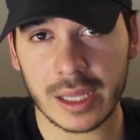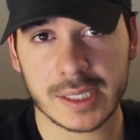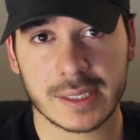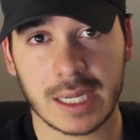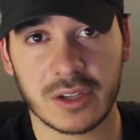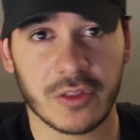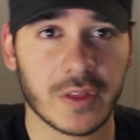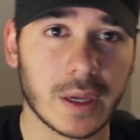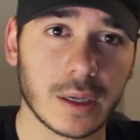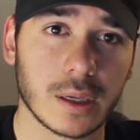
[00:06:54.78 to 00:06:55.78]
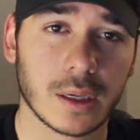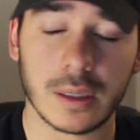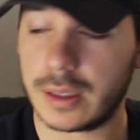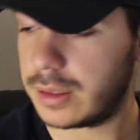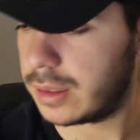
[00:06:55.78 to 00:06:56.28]
lenses that you think
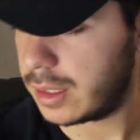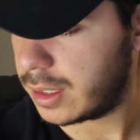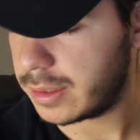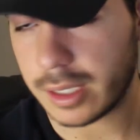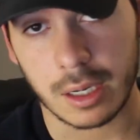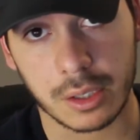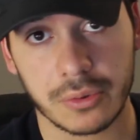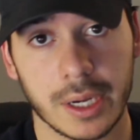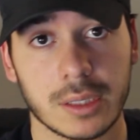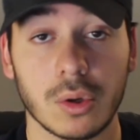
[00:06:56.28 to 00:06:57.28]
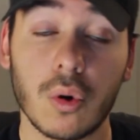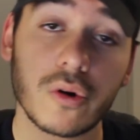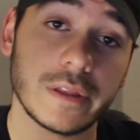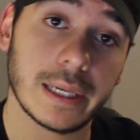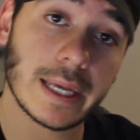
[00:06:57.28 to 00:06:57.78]
that are great,
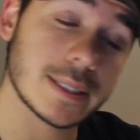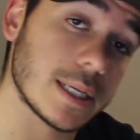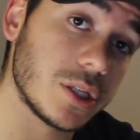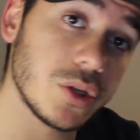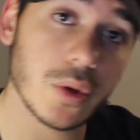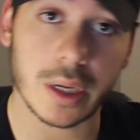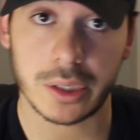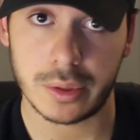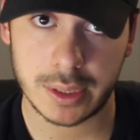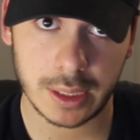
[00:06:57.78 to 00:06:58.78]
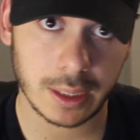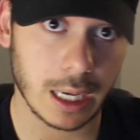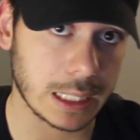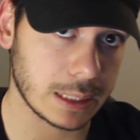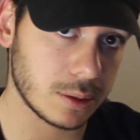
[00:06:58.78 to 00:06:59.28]
or the lens that you are using
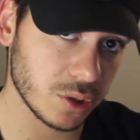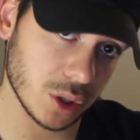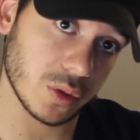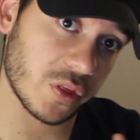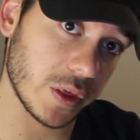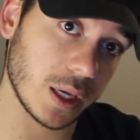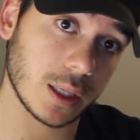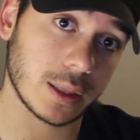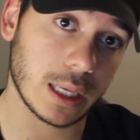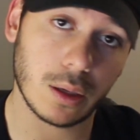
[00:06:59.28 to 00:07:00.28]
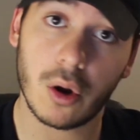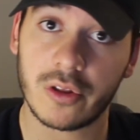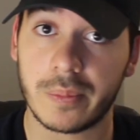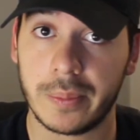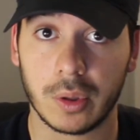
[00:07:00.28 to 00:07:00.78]
and you think that
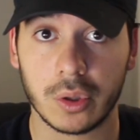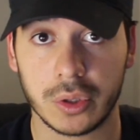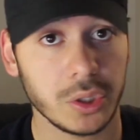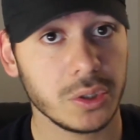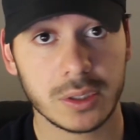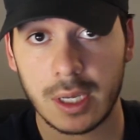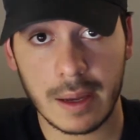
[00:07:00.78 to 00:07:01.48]
other people could use,